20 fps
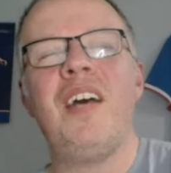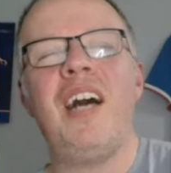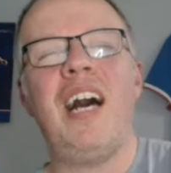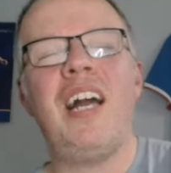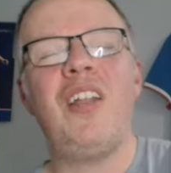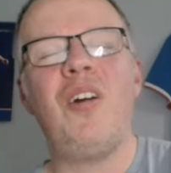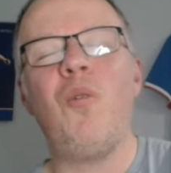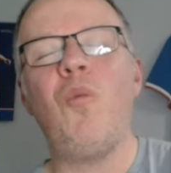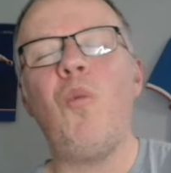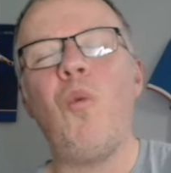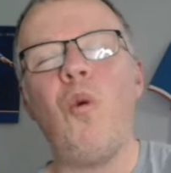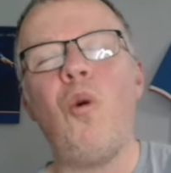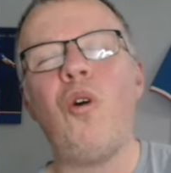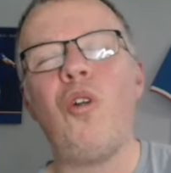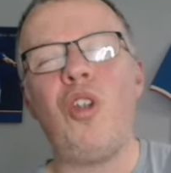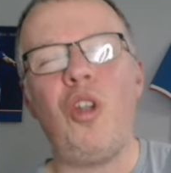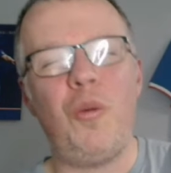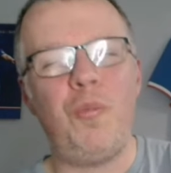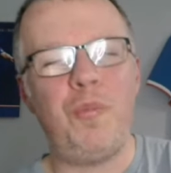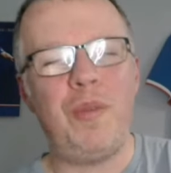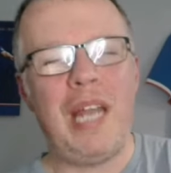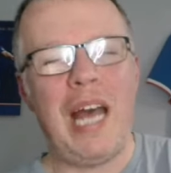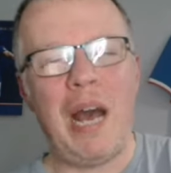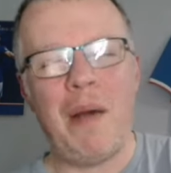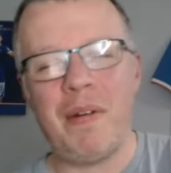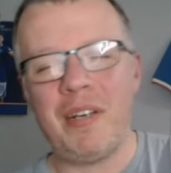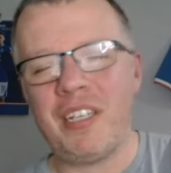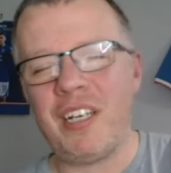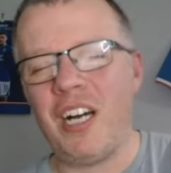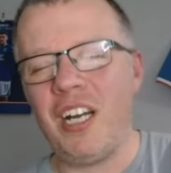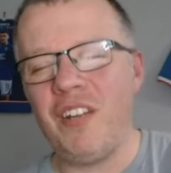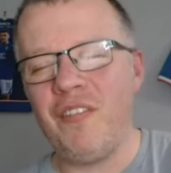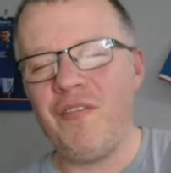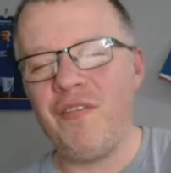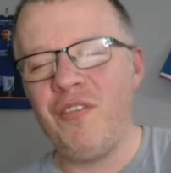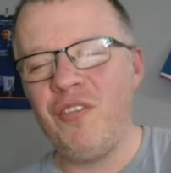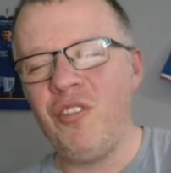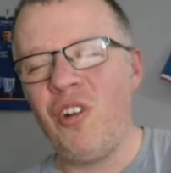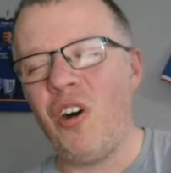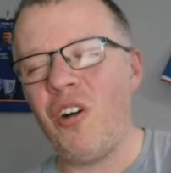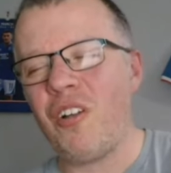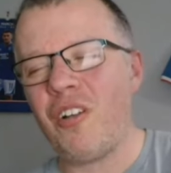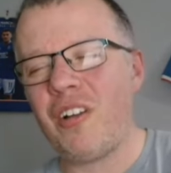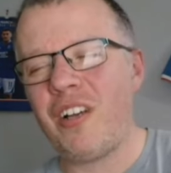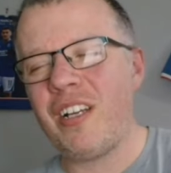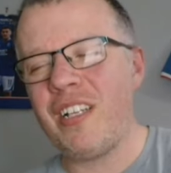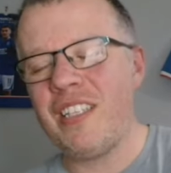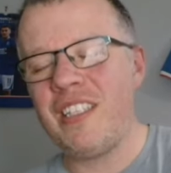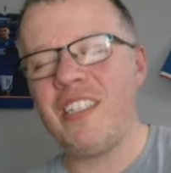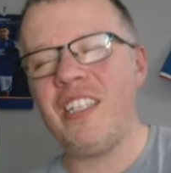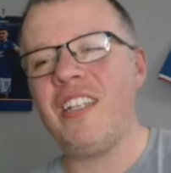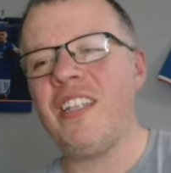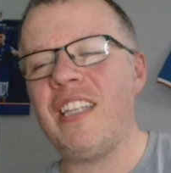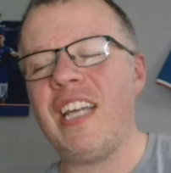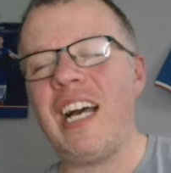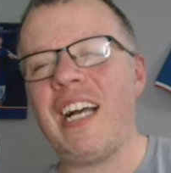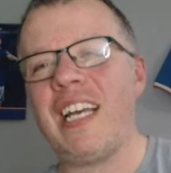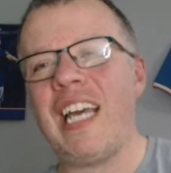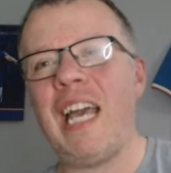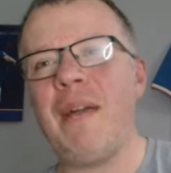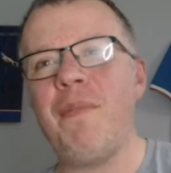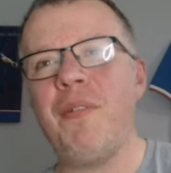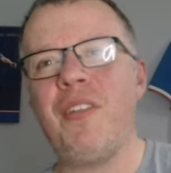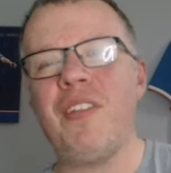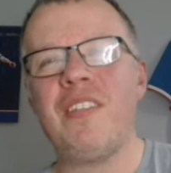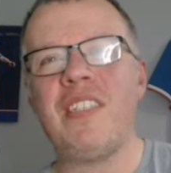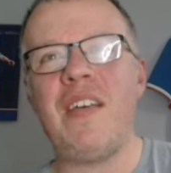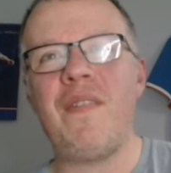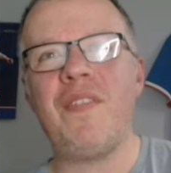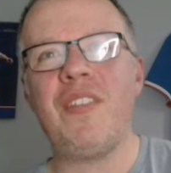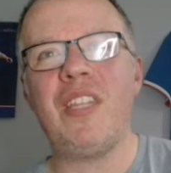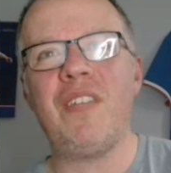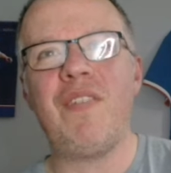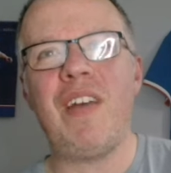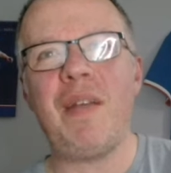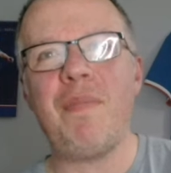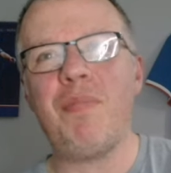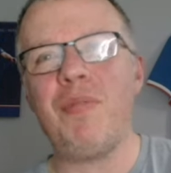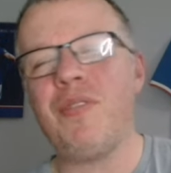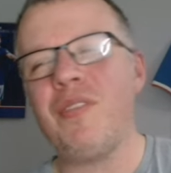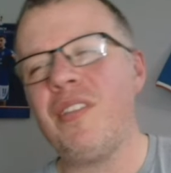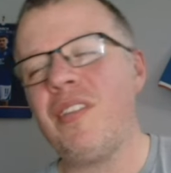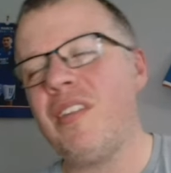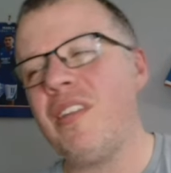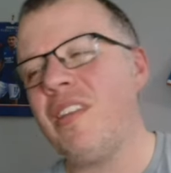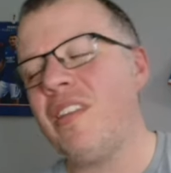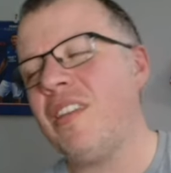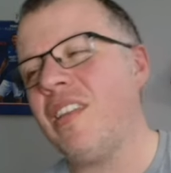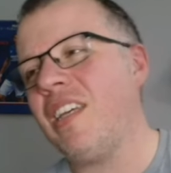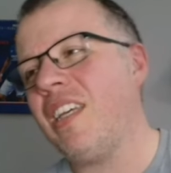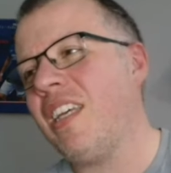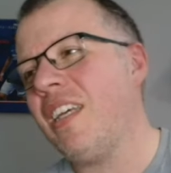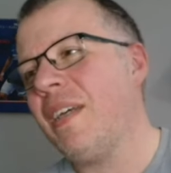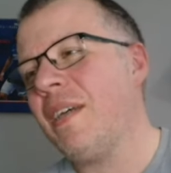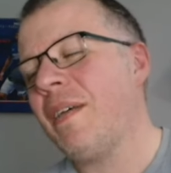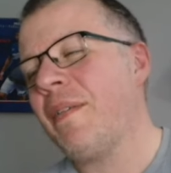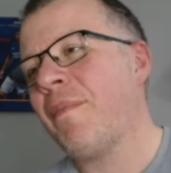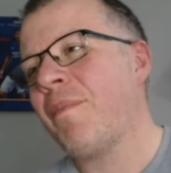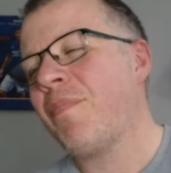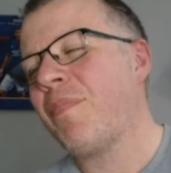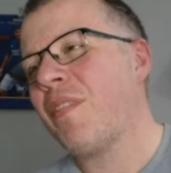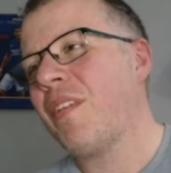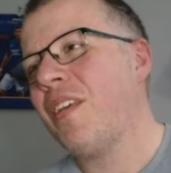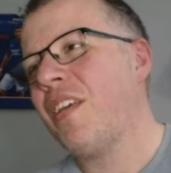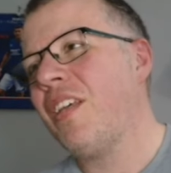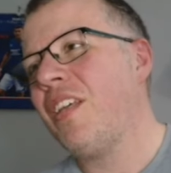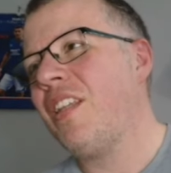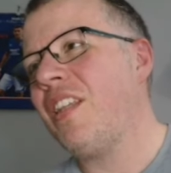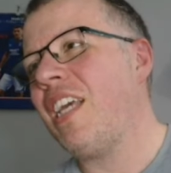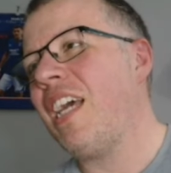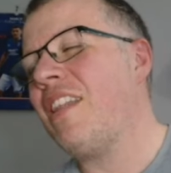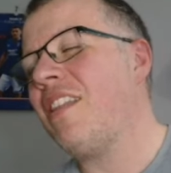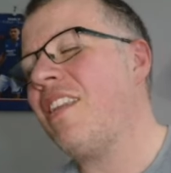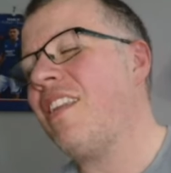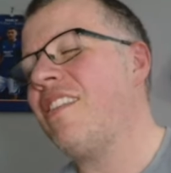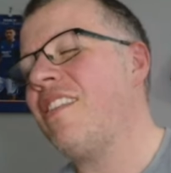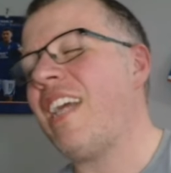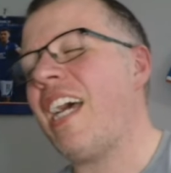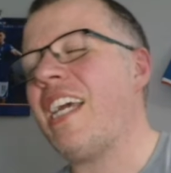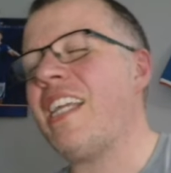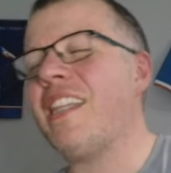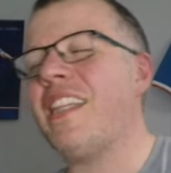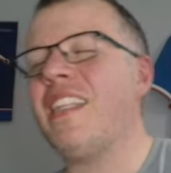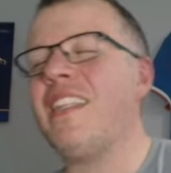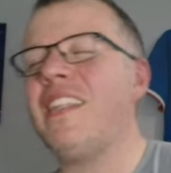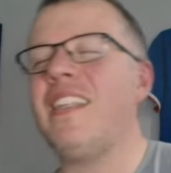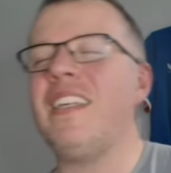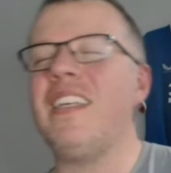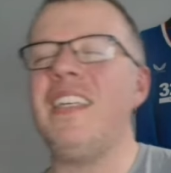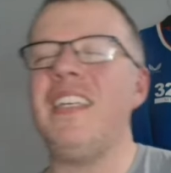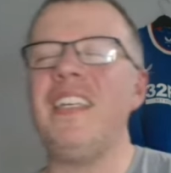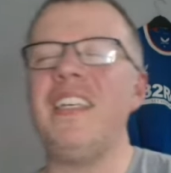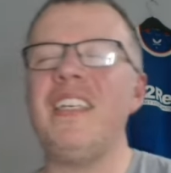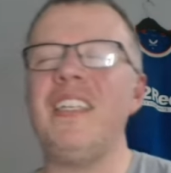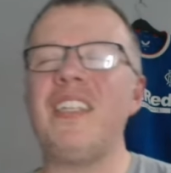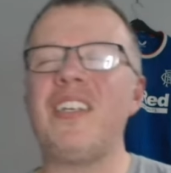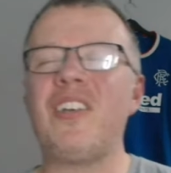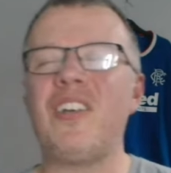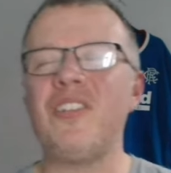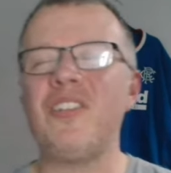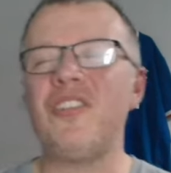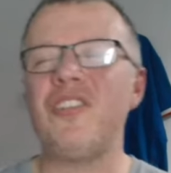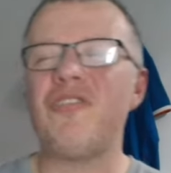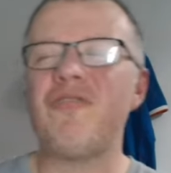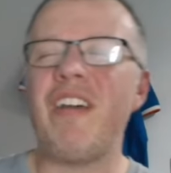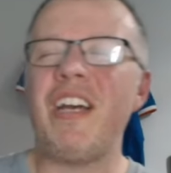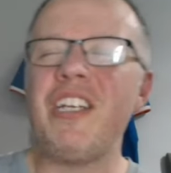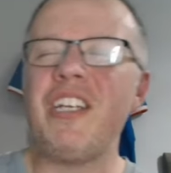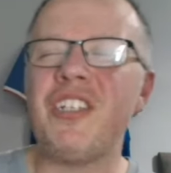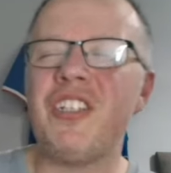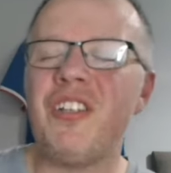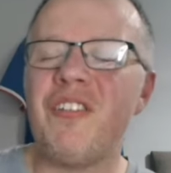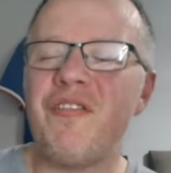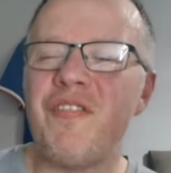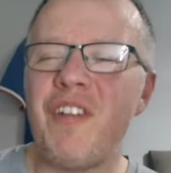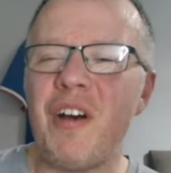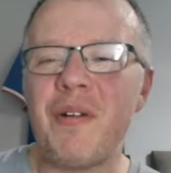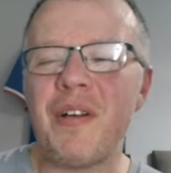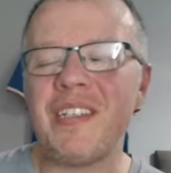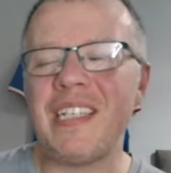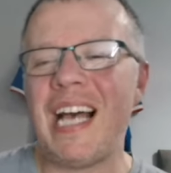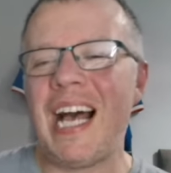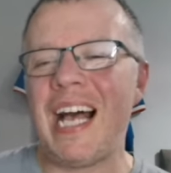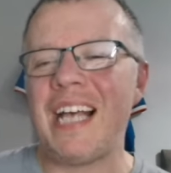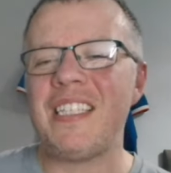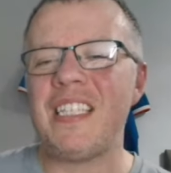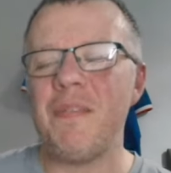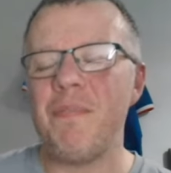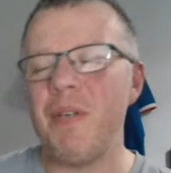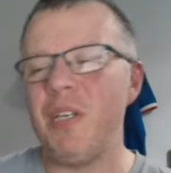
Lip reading: wall up now and kind of not consider that game on the 7th of April. At the end of the day, the concentration, the focus has to